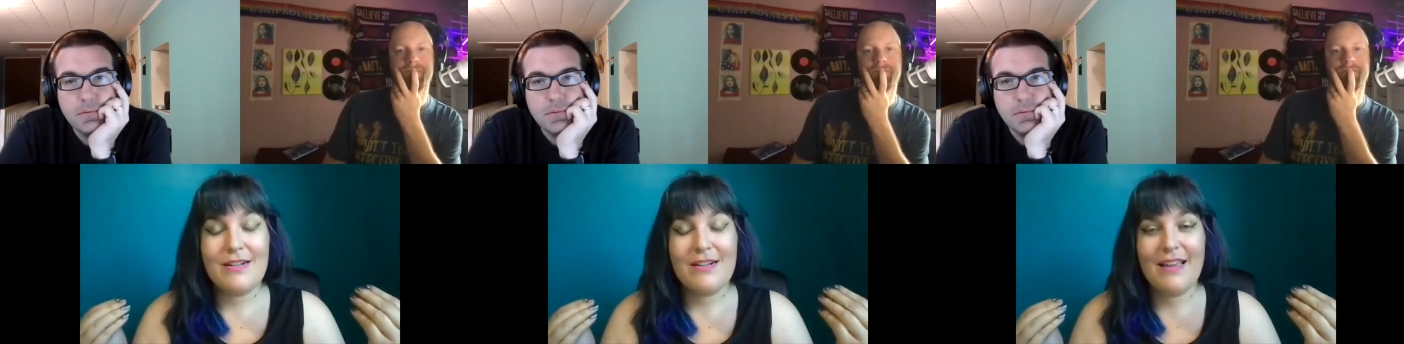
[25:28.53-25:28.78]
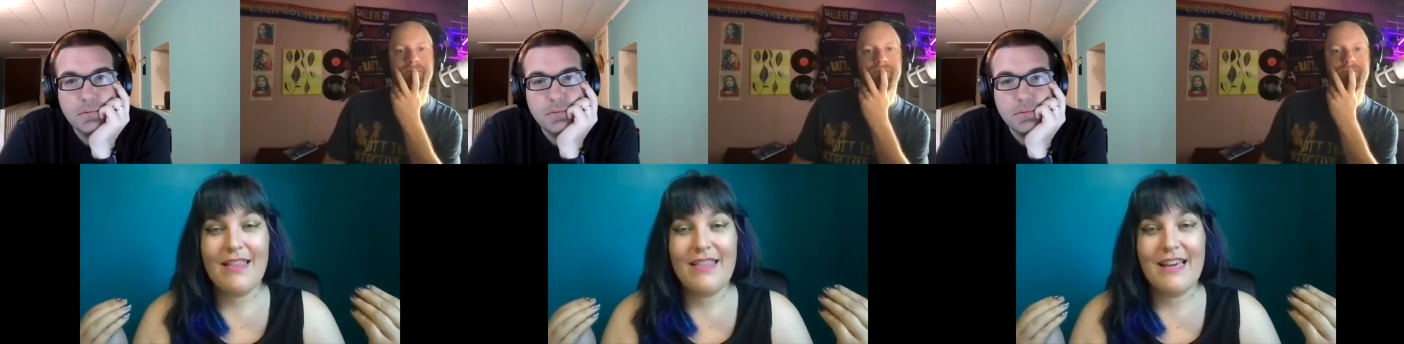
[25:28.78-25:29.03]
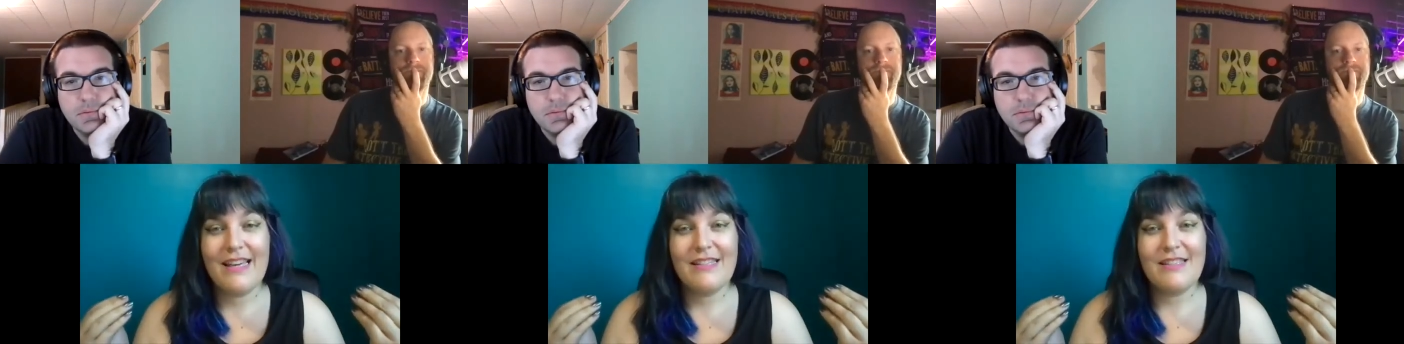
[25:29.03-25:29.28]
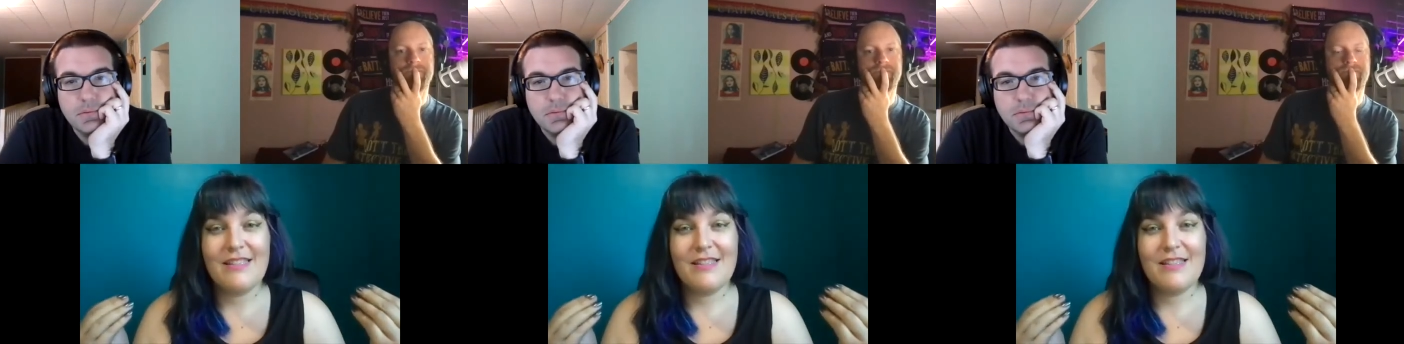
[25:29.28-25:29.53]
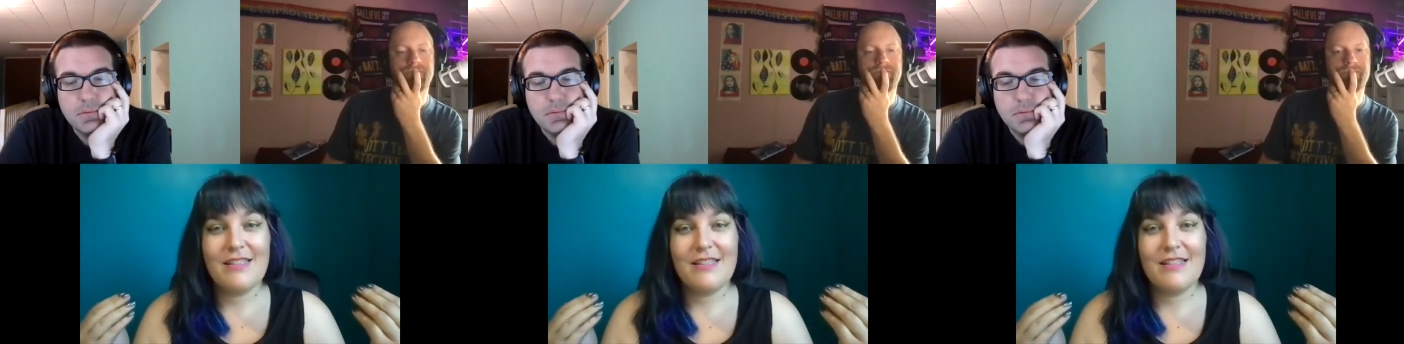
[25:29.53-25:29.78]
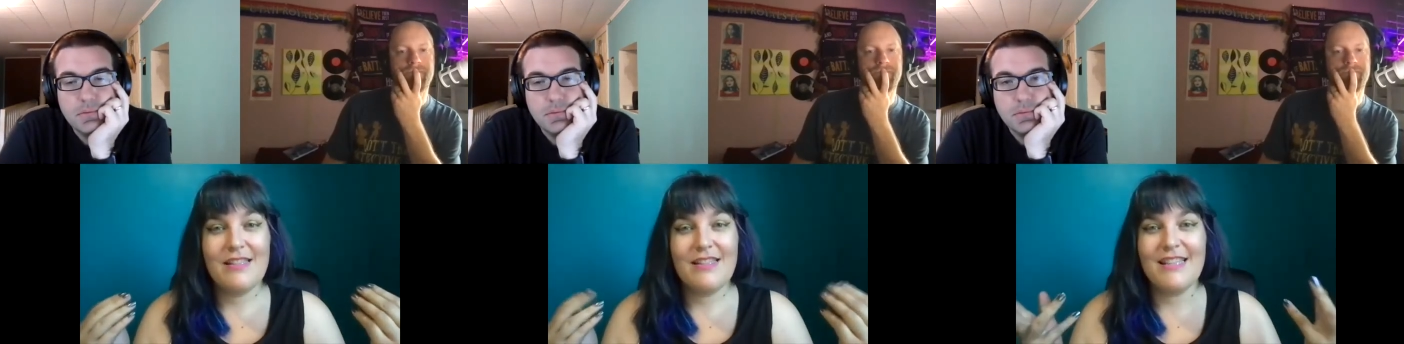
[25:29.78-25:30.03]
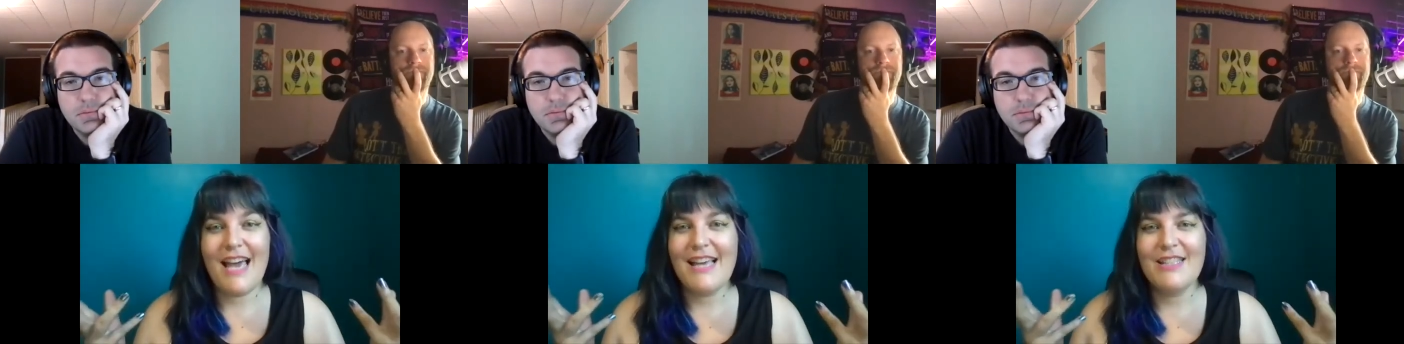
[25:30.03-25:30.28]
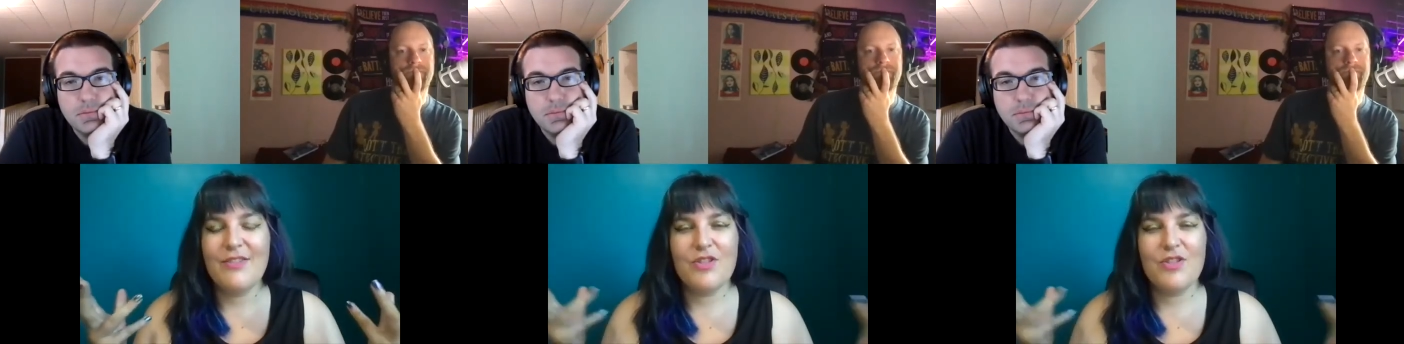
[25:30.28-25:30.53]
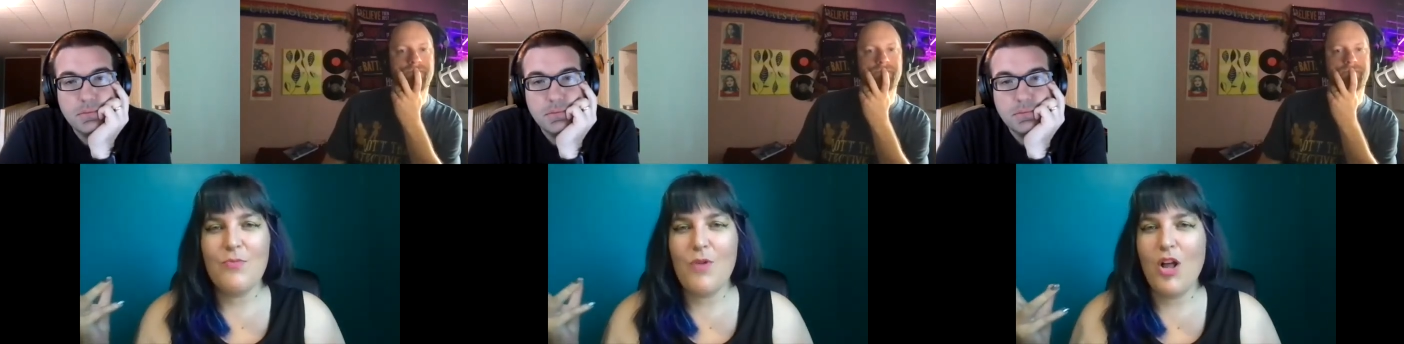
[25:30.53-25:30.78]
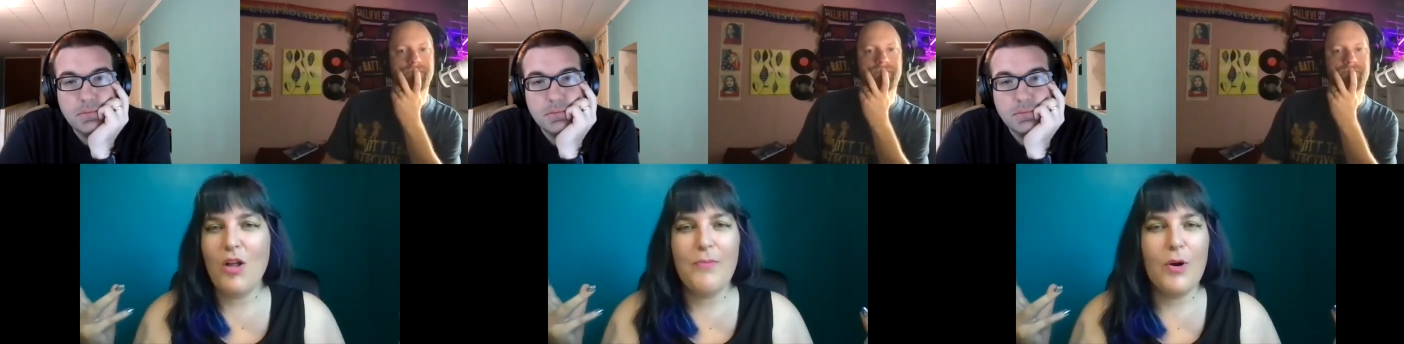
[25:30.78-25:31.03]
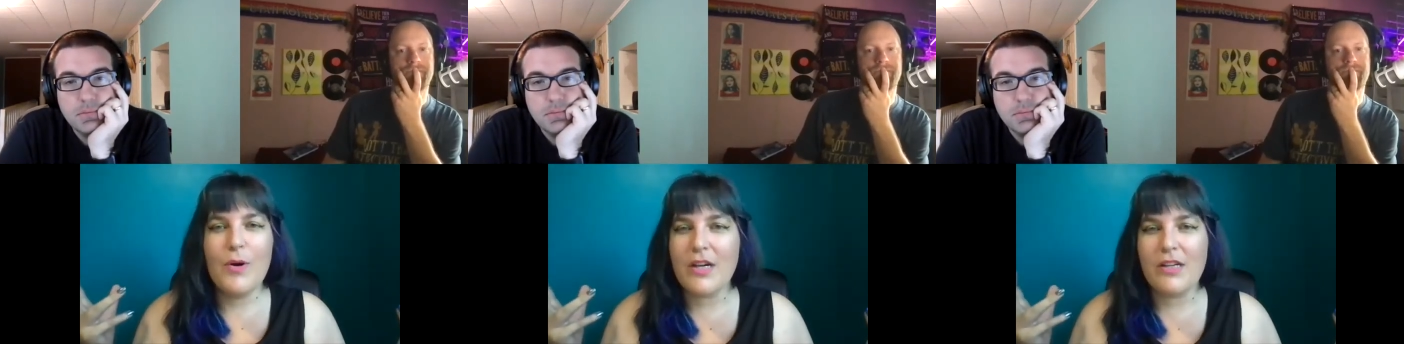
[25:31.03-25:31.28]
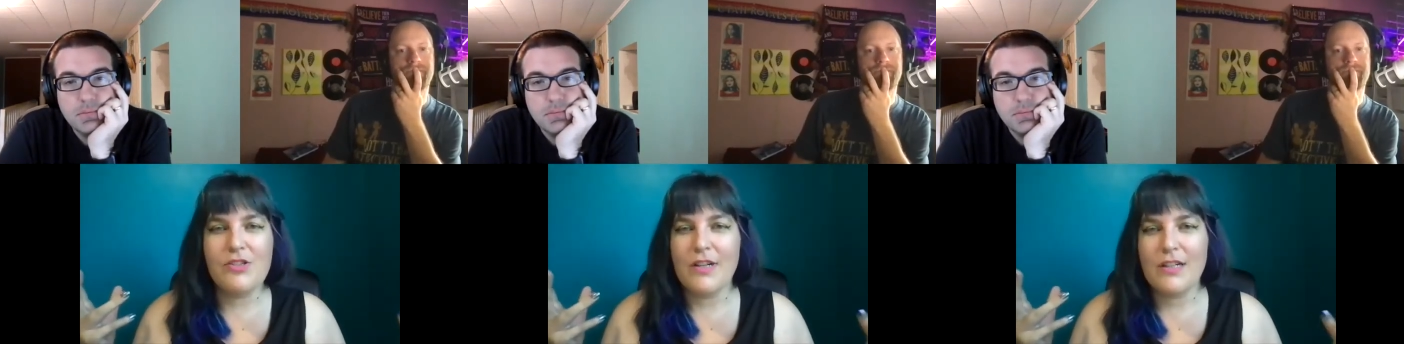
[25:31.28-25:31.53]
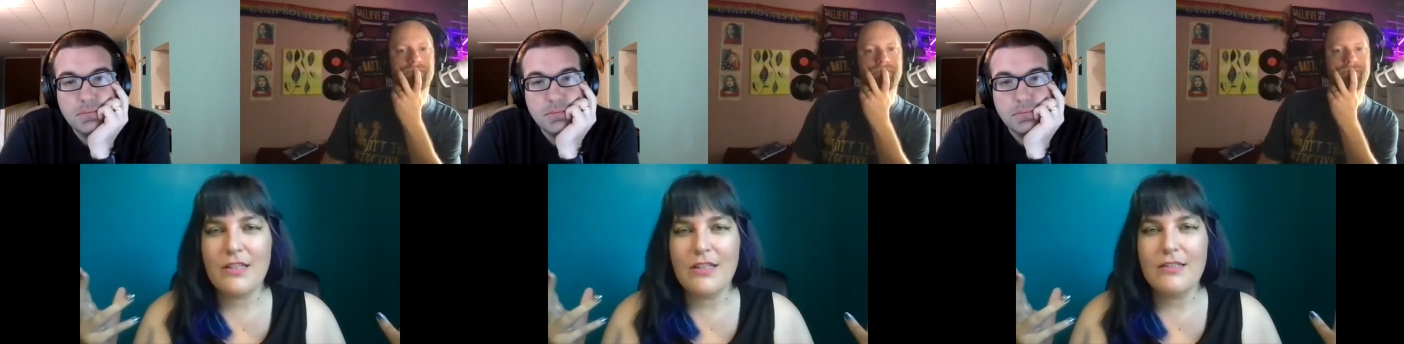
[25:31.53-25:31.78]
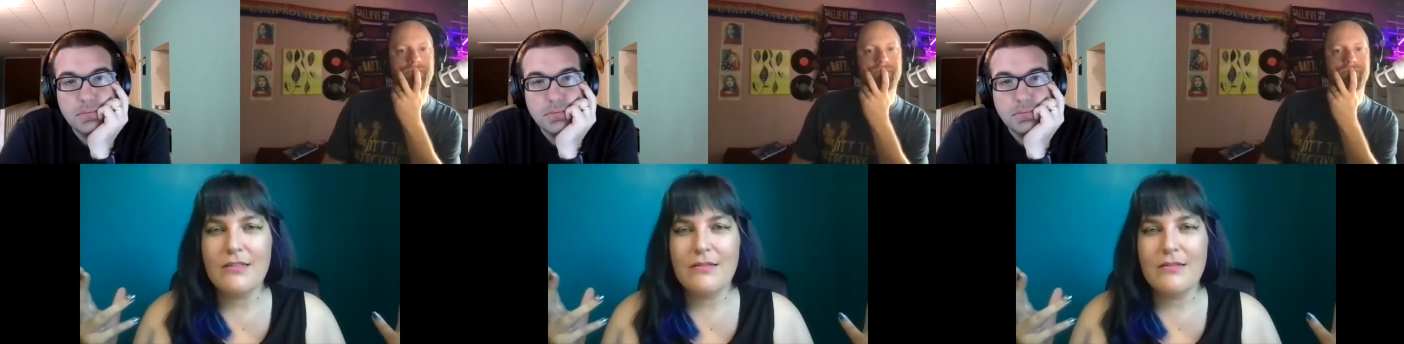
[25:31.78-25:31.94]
Speaker 1: that's the size of a small boa constrictor.